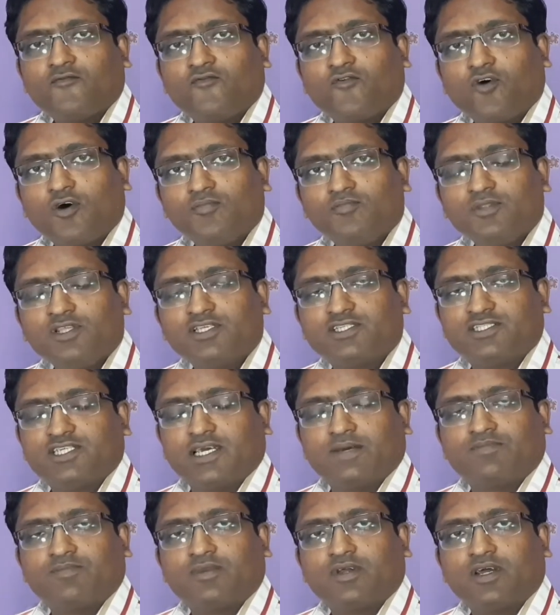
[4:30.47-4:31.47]
From this
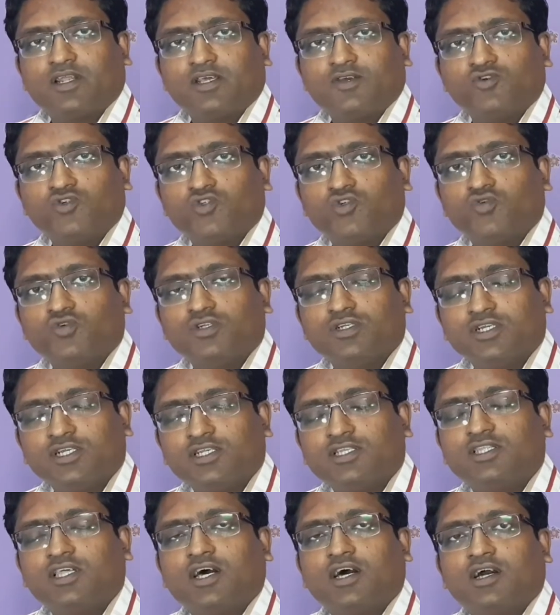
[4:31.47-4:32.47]
chapter you should
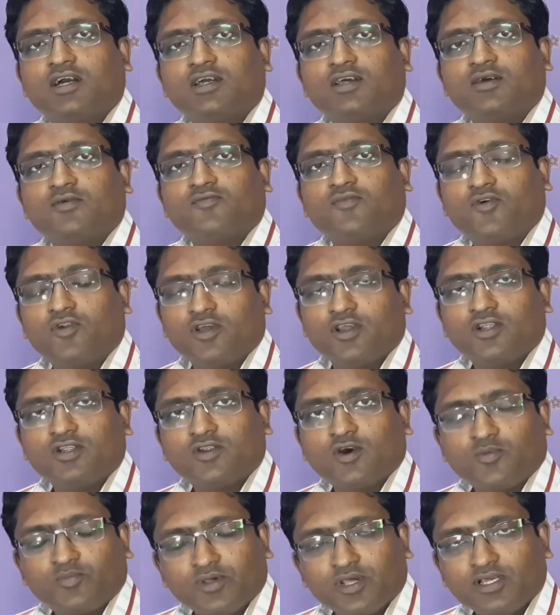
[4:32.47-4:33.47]
read the following
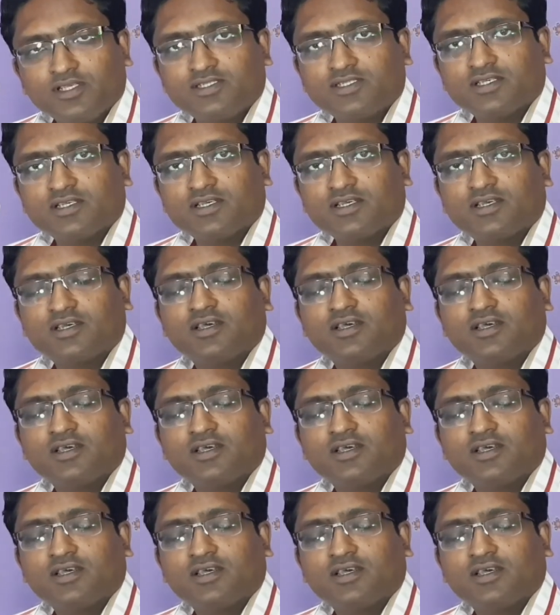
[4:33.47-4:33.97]
topics,